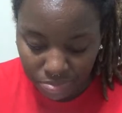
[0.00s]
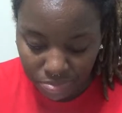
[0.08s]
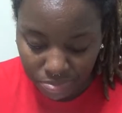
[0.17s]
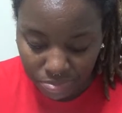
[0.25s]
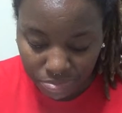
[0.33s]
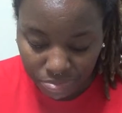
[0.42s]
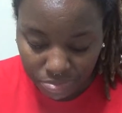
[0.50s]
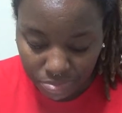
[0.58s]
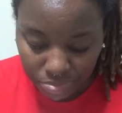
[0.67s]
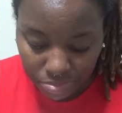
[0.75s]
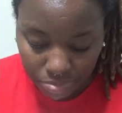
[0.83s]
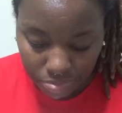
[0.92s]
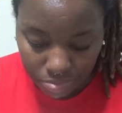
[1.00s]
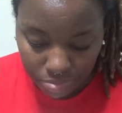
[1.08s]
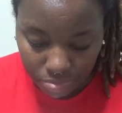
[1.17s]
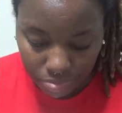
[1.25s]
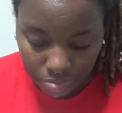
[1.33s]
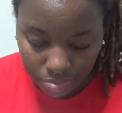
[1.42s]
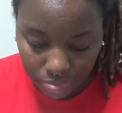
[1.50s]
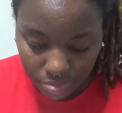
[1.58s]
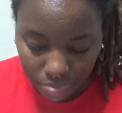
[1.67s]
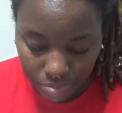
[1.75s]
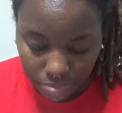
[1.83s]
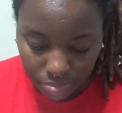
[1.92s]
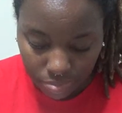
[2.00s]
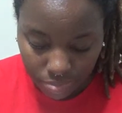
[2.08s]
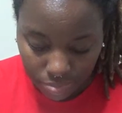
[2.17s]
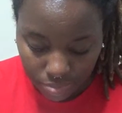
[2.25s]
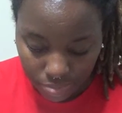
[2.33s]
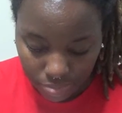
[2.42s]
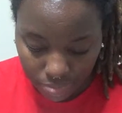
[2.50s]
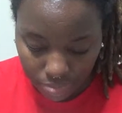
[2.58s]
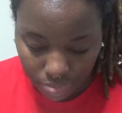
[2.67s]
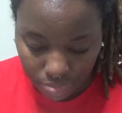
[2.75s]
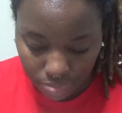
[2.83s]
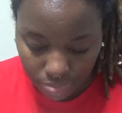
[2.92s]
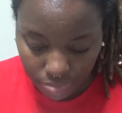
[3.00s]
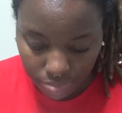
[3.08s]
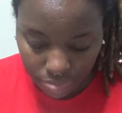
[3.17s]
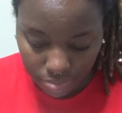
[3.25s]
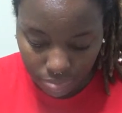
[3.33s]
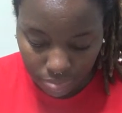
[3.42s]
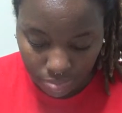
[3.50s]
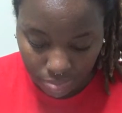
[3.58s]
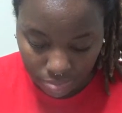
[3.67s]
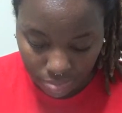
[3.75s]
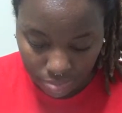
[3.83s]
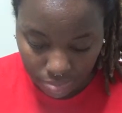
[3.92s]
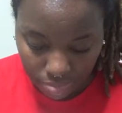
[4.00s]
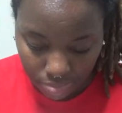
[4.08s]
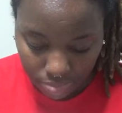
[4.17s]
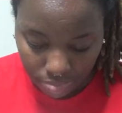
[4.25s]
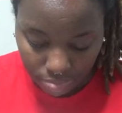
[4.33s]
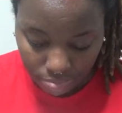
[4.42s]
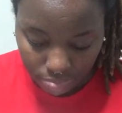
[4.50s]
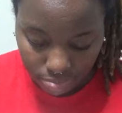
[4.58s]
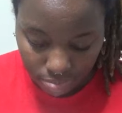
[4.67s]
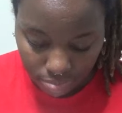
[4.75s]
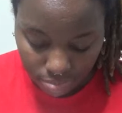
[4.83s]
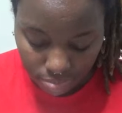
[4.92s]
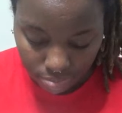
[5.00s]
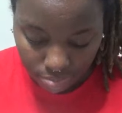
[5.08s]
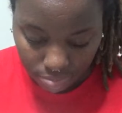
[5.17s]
Nothing is said.